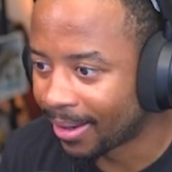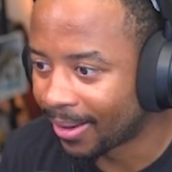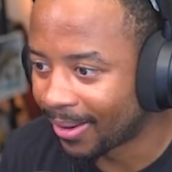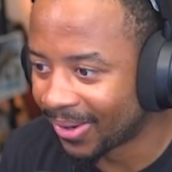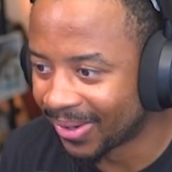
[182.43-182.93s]

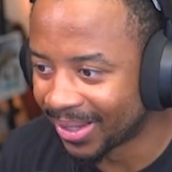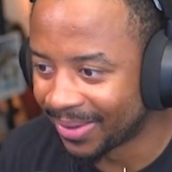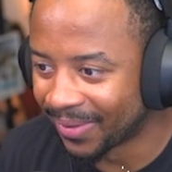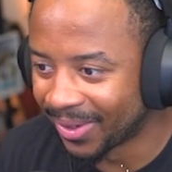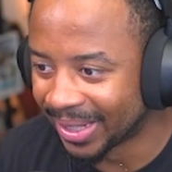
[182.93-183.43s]

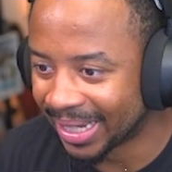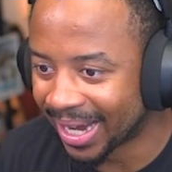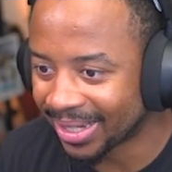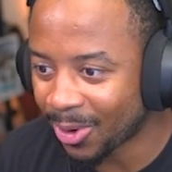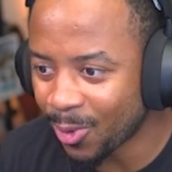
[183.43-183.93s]
Holy moly,
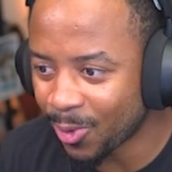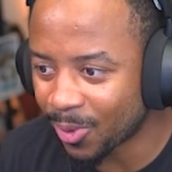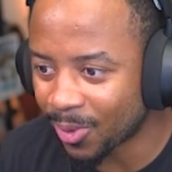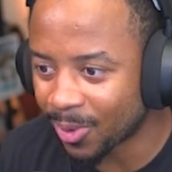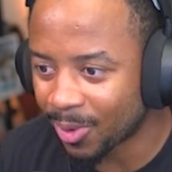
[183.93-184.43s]
guys.
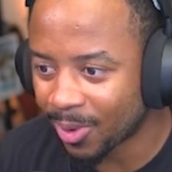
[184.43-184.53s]
Ooh.